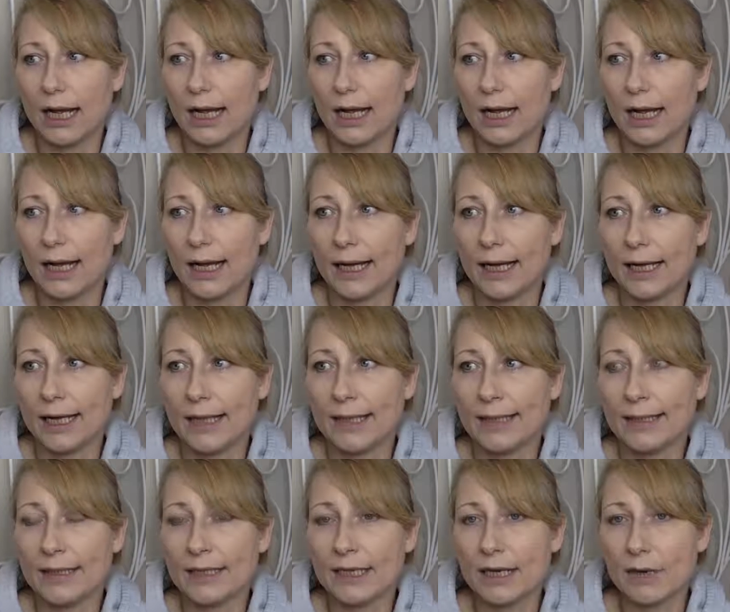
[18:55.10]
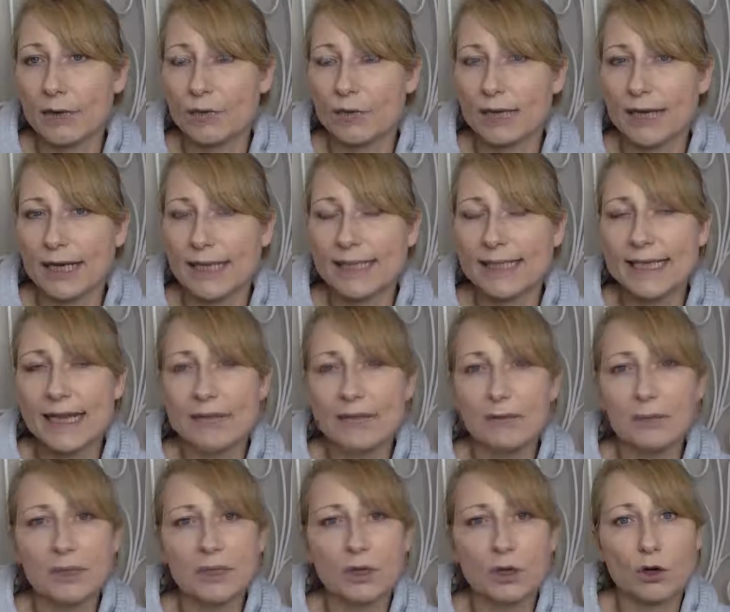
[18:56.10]
and i w- I'd never
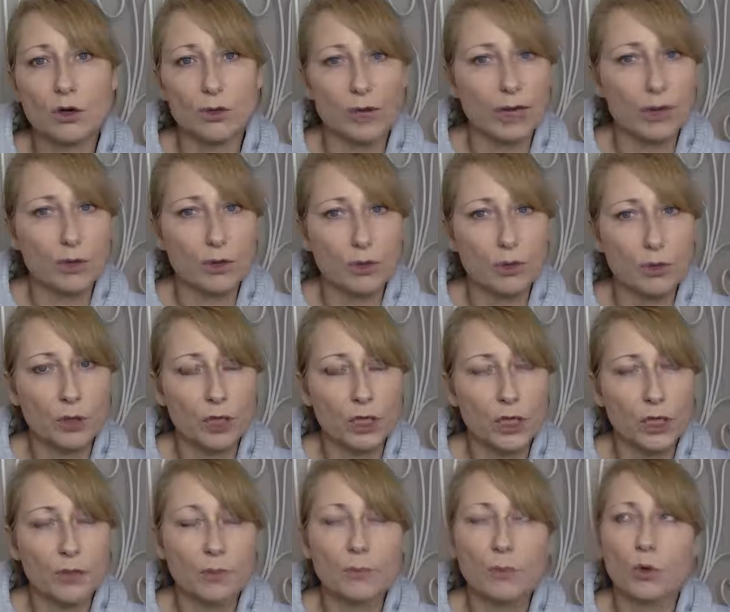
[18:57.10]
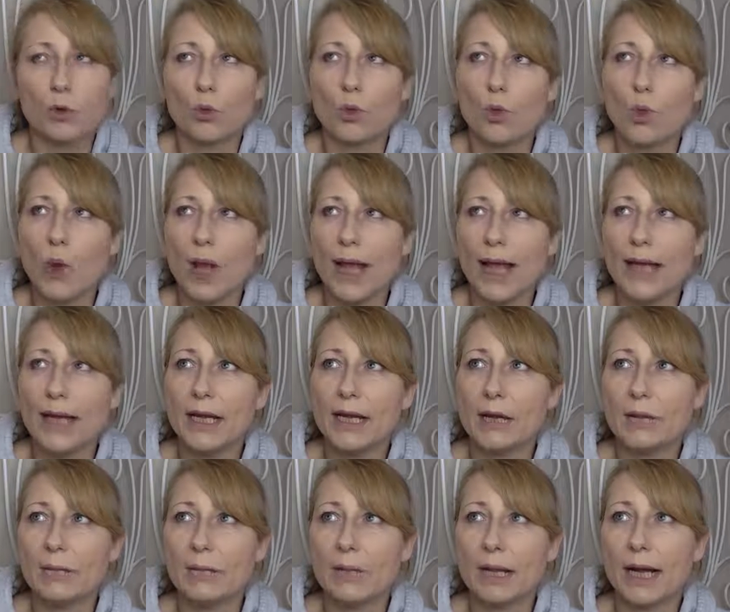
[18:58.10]
been great with money, but when
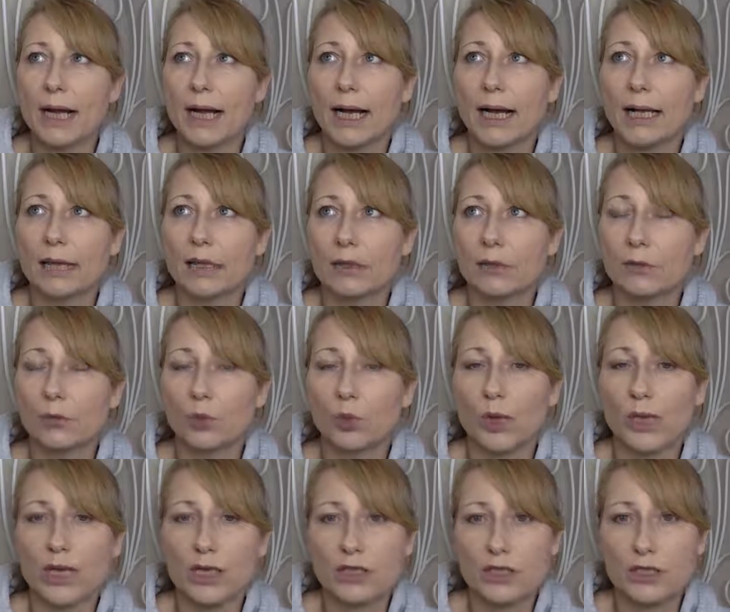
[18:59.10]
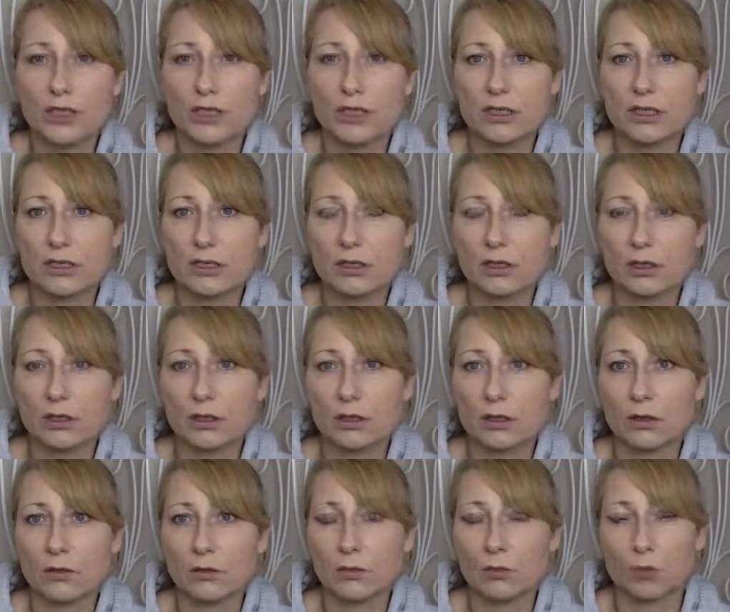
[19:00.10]
my wages
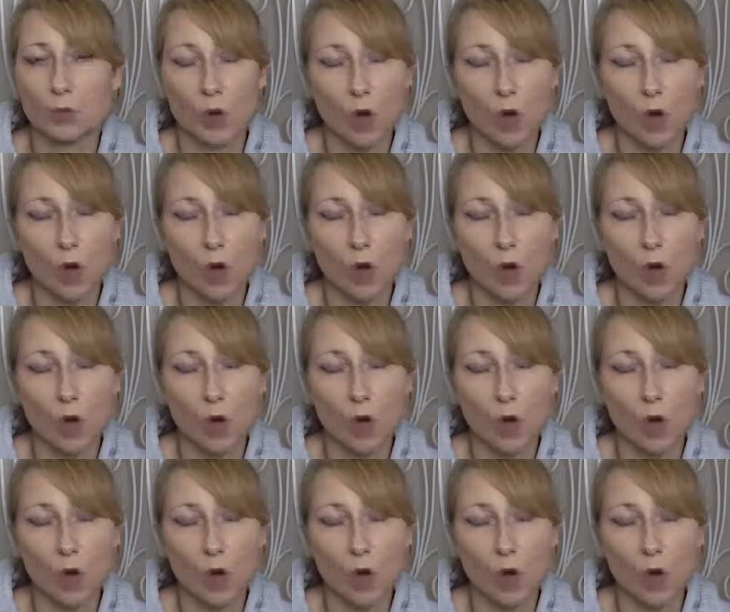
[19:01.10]
were